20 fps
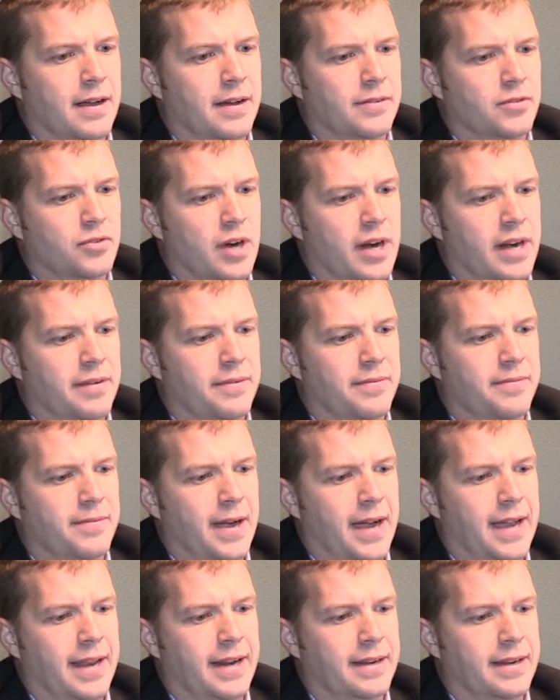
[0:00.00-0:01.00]
trying to
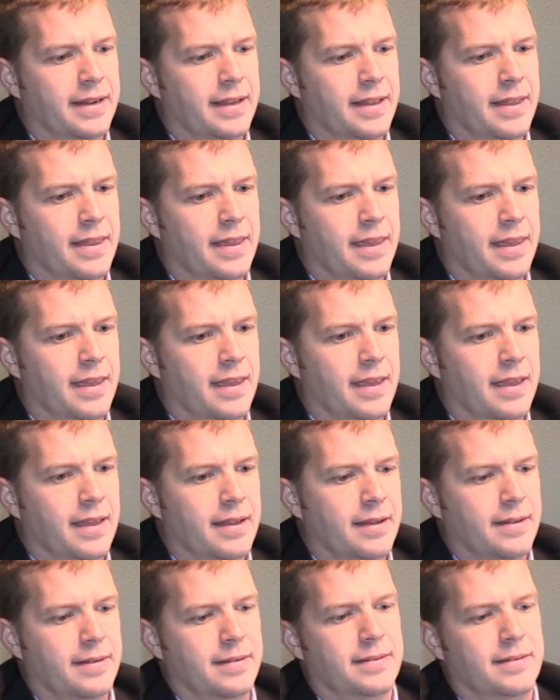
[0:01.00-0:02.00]
fight the
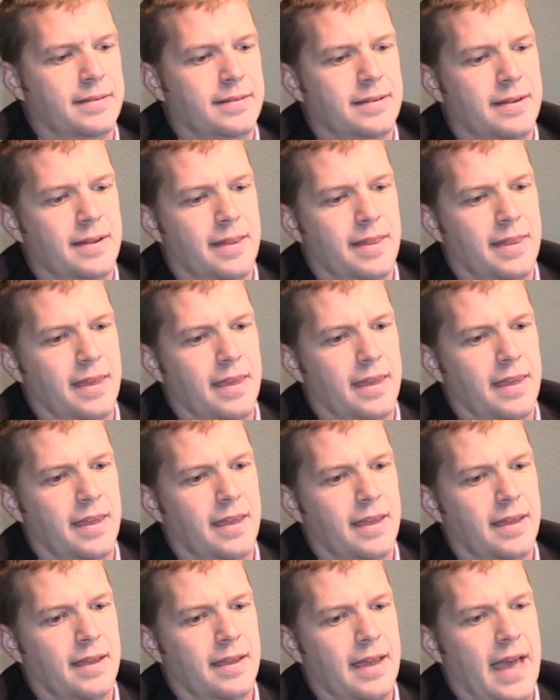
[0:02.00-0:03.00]

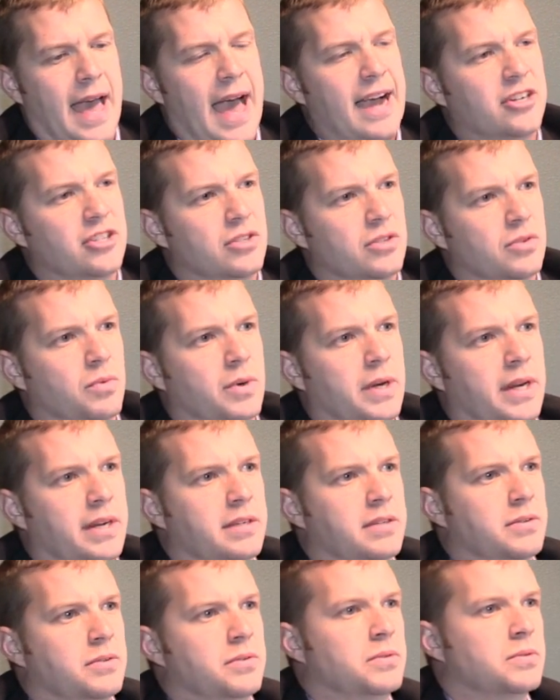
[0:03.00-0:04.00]
actions, we
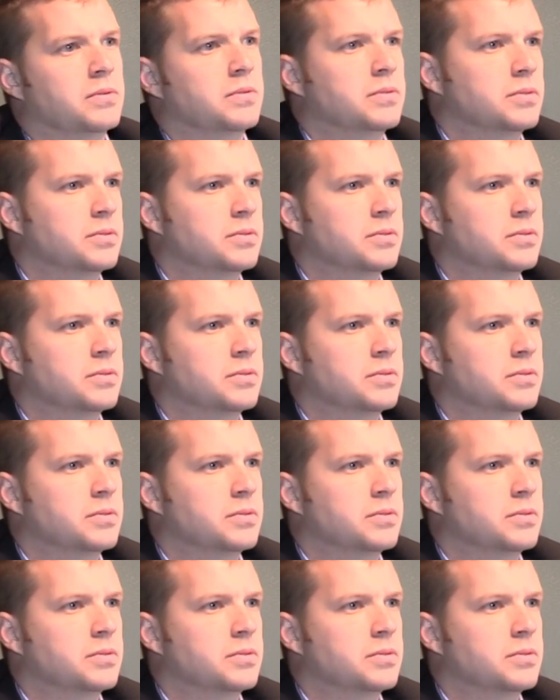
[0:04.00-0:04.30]
need to